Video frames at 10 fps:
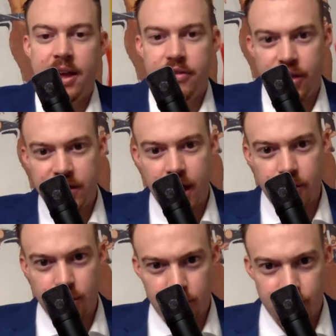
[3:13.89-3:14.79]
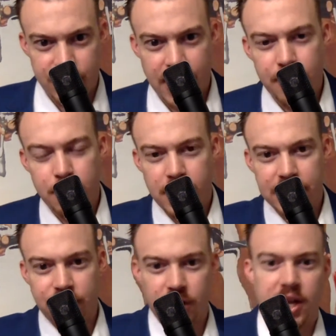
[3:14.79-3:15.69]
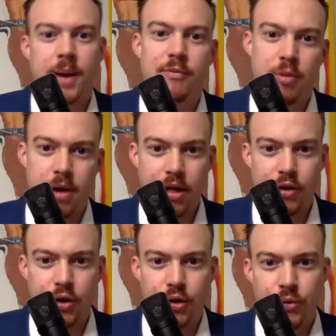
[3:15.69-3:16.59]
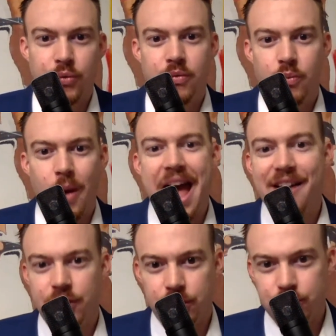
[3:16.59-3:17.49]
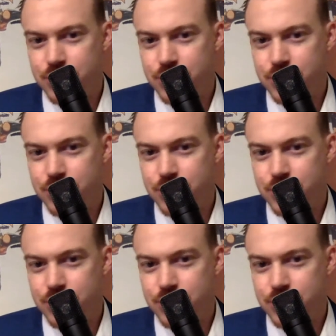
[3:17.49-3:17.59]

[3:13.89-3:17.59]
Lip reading: Then the other money is going to come from other avenues.